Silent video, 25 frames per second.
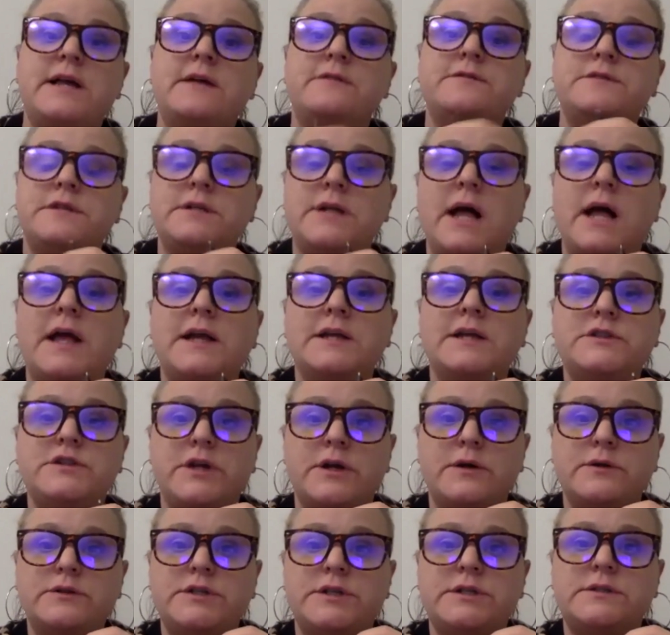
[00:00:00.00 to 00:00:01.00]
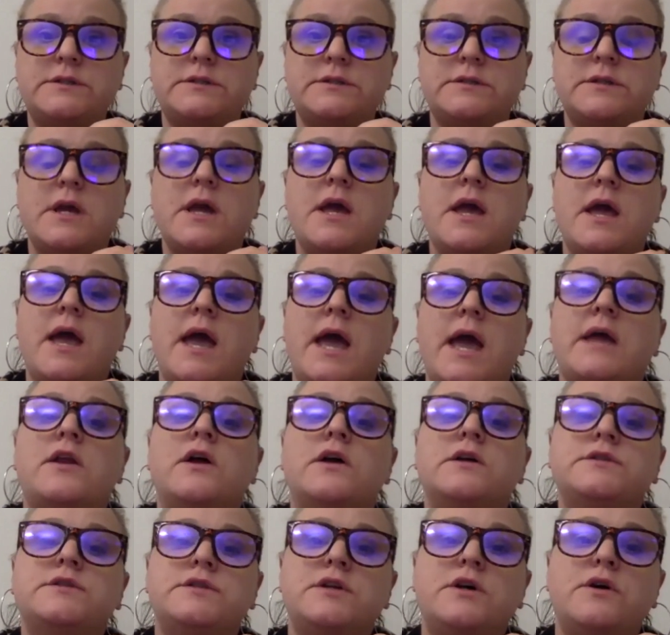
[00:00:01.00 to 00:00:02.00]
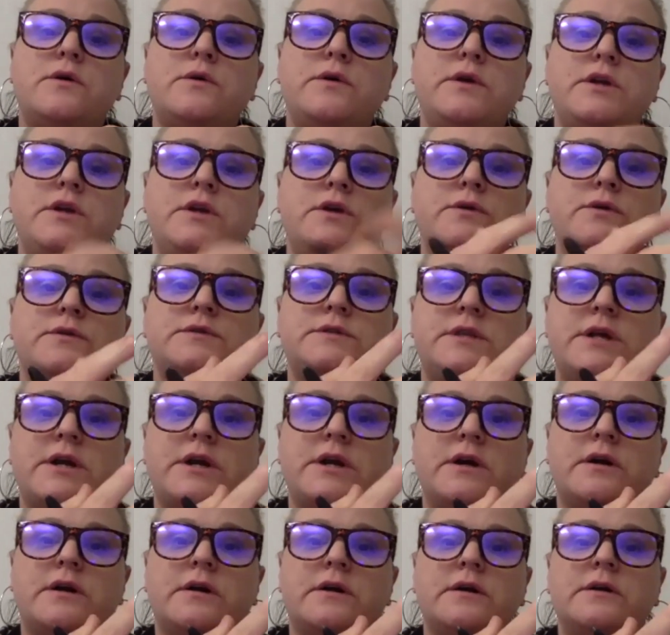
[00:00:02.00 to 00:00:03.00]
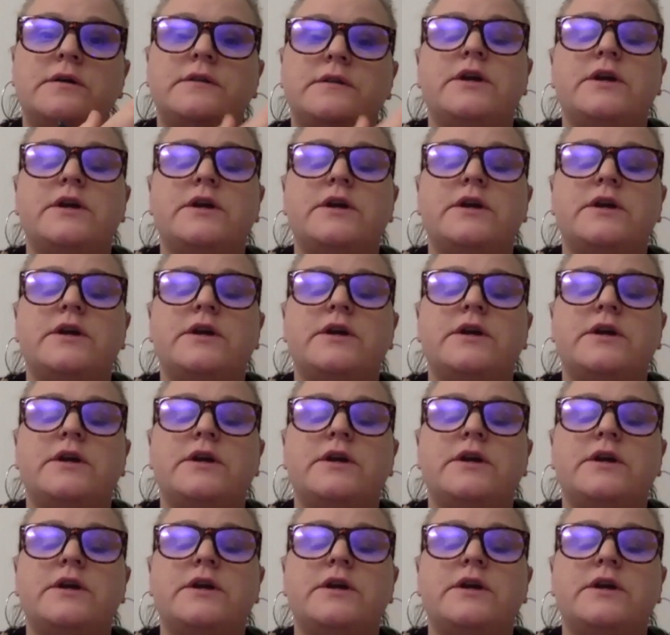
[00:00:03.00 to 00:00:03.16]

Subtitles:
to college coaches, and also use their